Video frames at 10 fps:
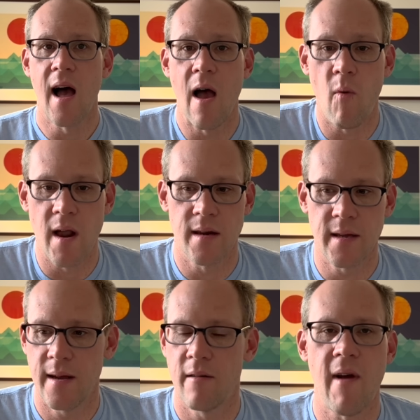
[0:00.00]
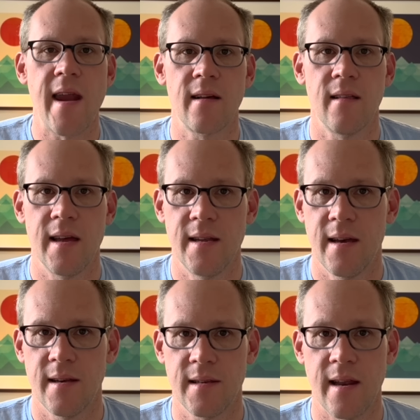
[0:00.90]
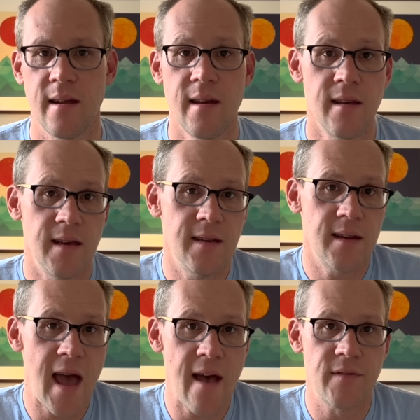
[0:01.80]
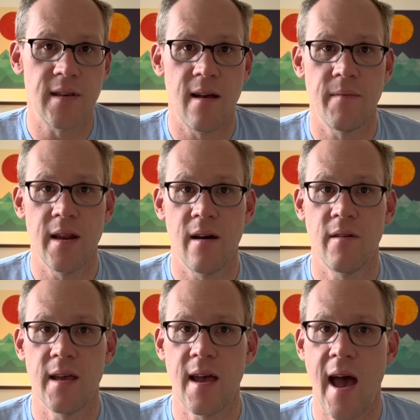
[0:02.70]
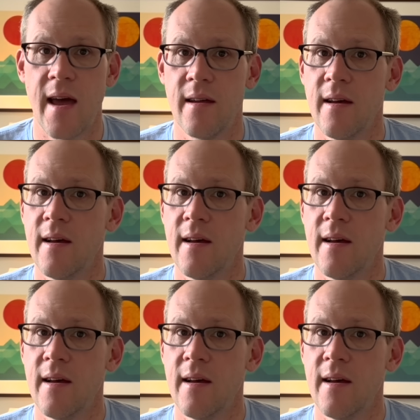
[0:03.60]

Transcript: I wanted to hear radical ideas, and he did have some. You know, he had